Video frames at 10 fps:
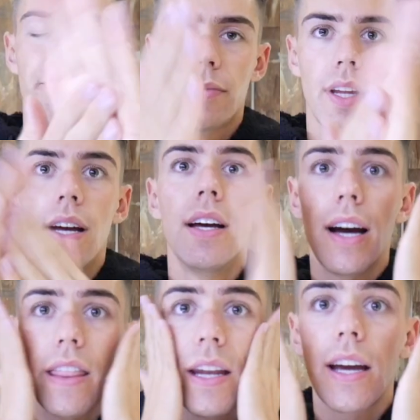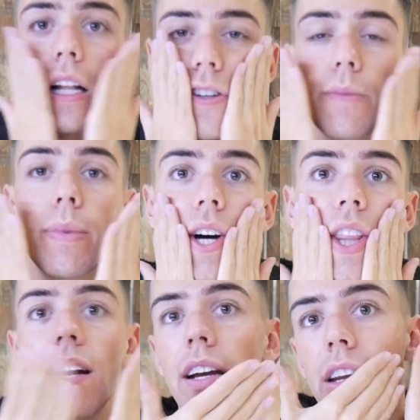And then again, I'll just pop
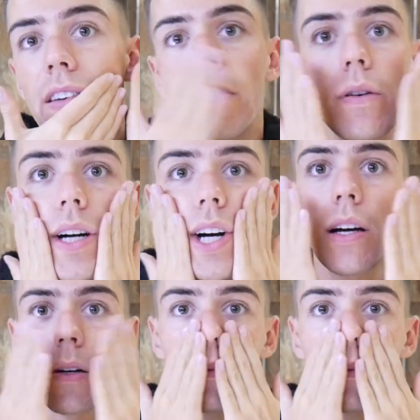that in everywhere.